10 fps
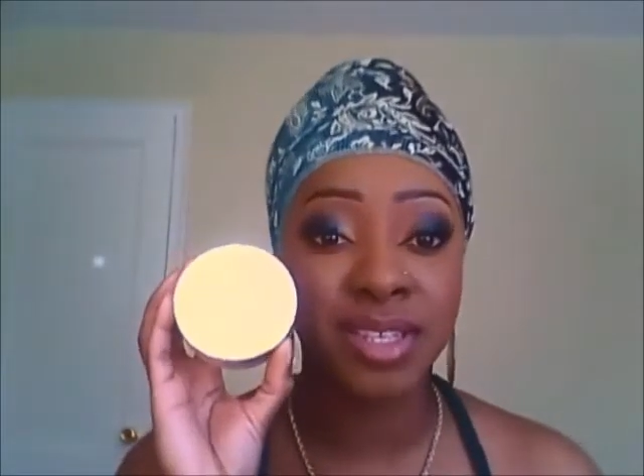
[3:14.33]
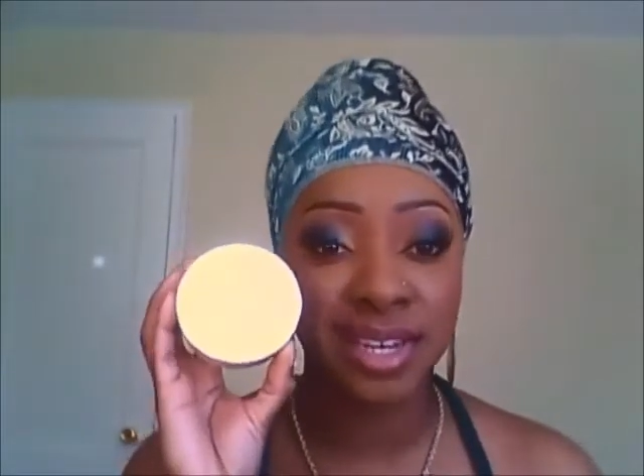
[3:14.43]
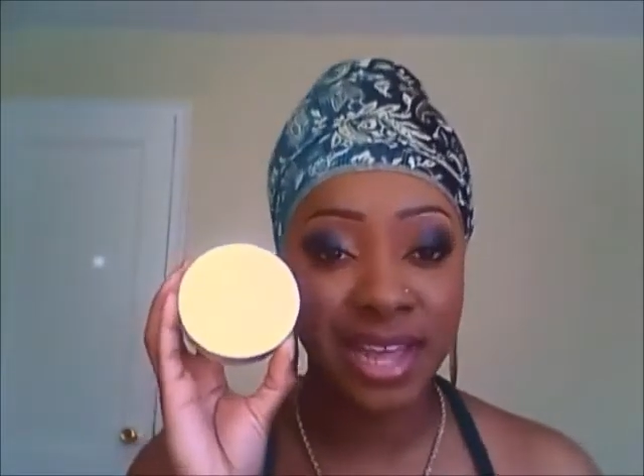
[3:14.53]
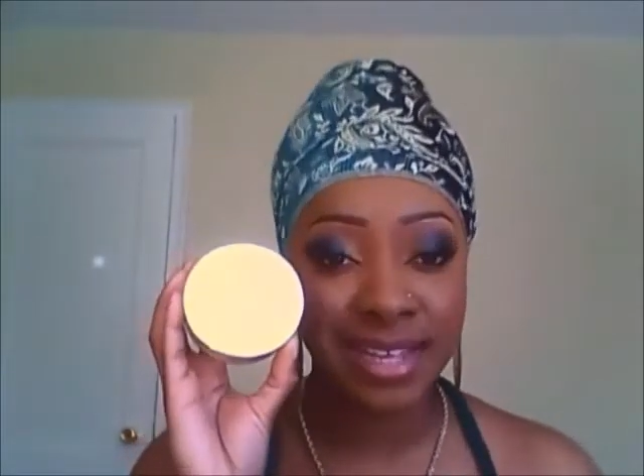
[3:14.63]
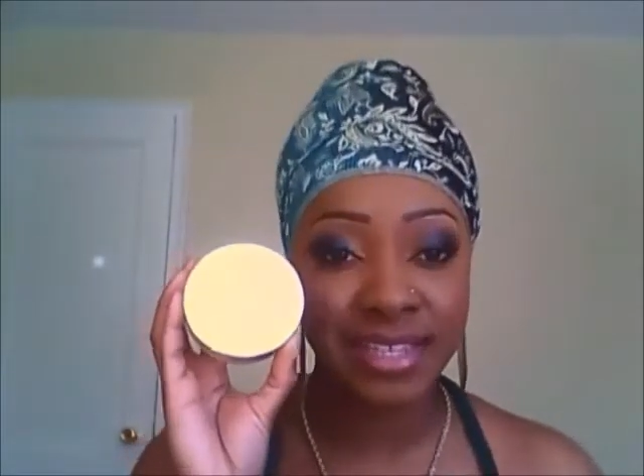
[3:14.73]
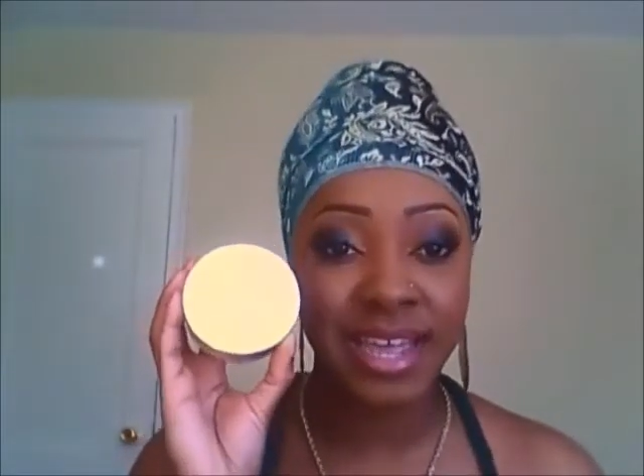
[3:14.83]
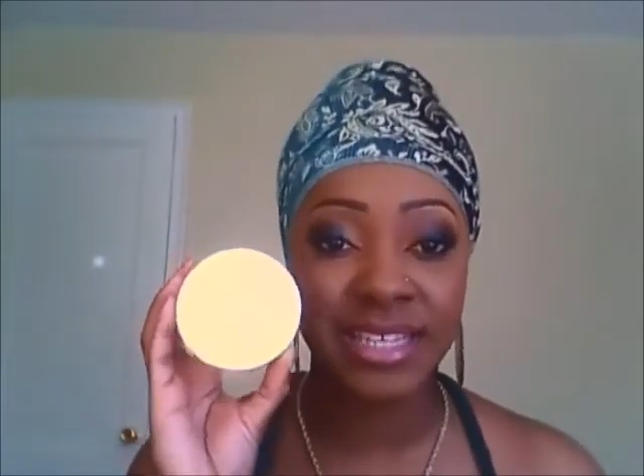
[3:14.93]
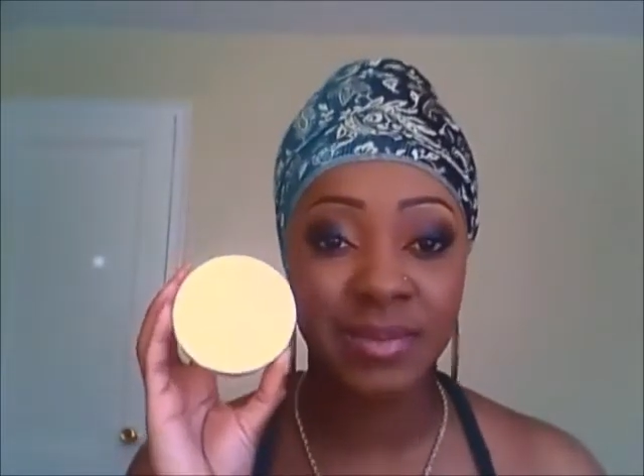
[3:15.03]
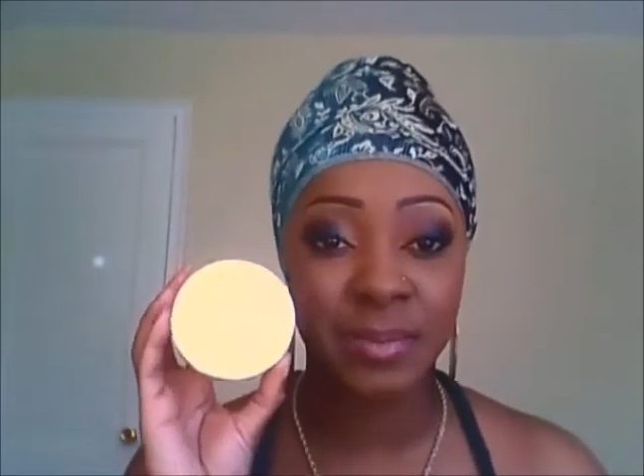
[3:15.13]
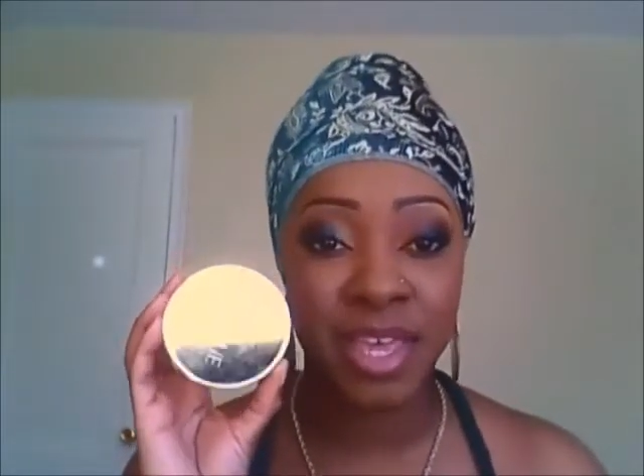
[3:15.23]
it has the
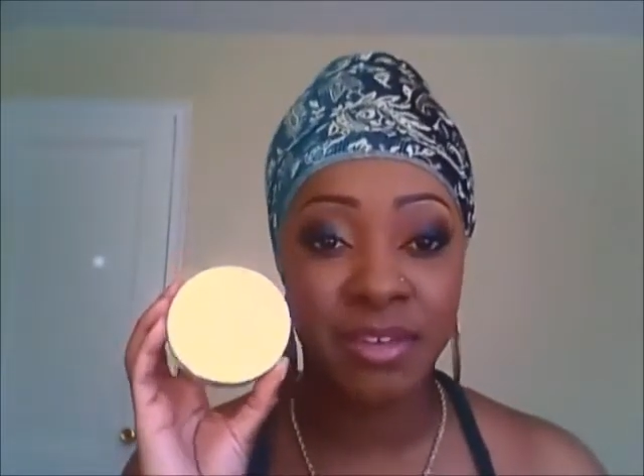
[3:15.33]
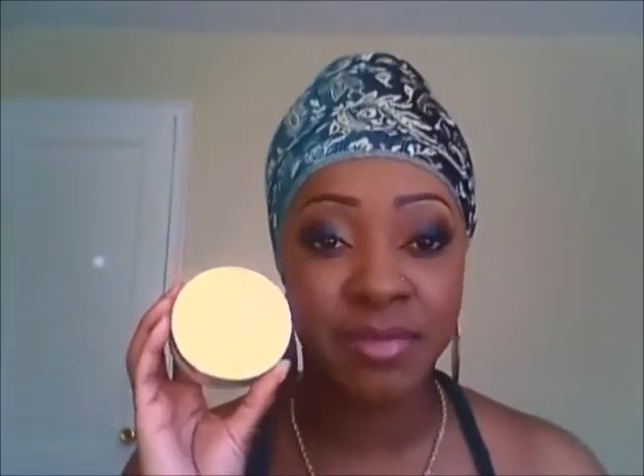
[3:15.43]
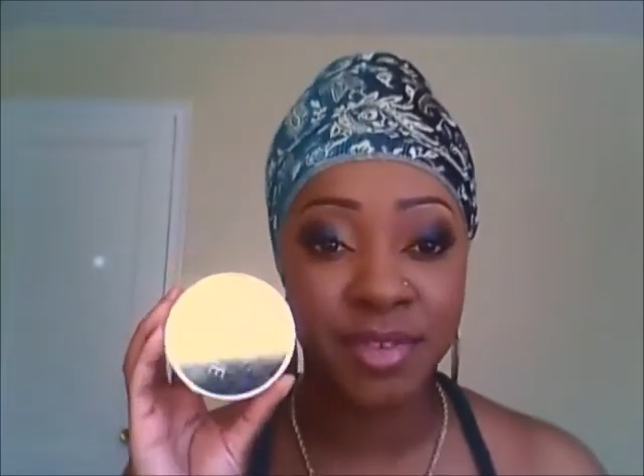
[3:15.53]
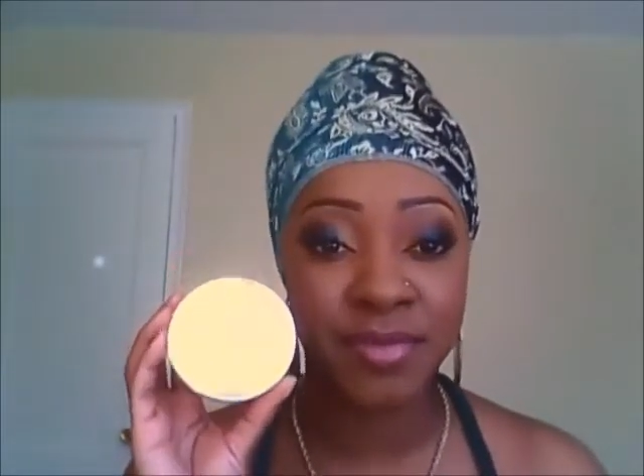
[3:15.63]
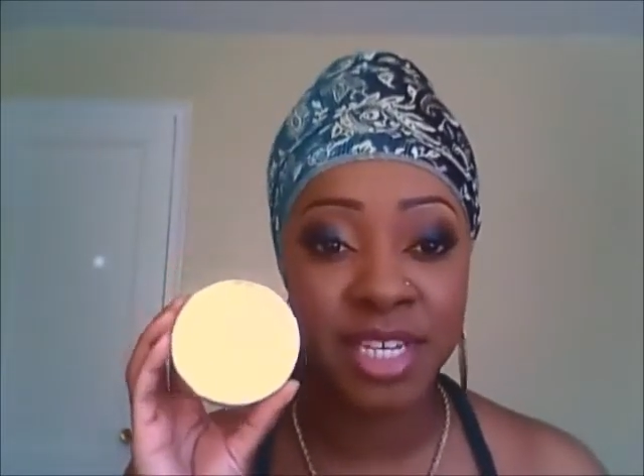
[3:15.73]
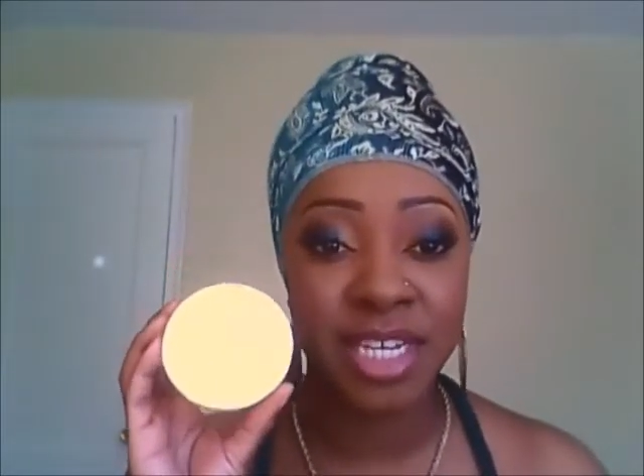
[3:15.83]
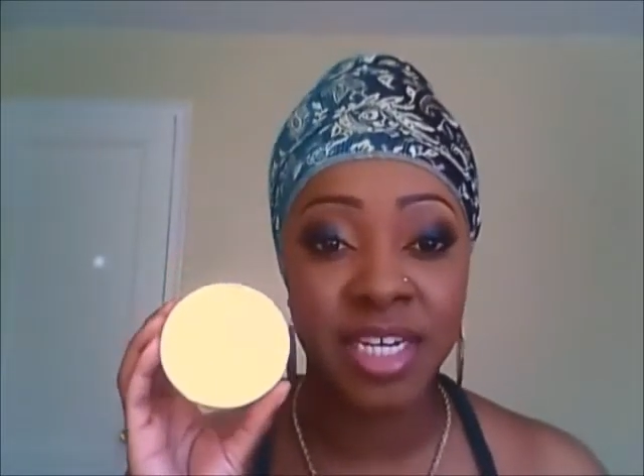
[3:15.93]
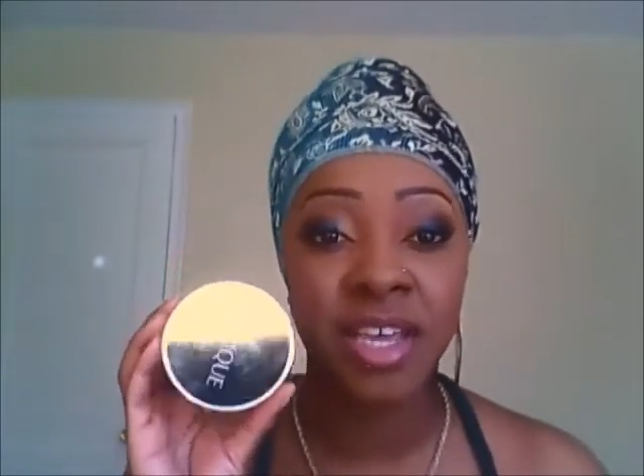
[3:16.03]
SPF 15,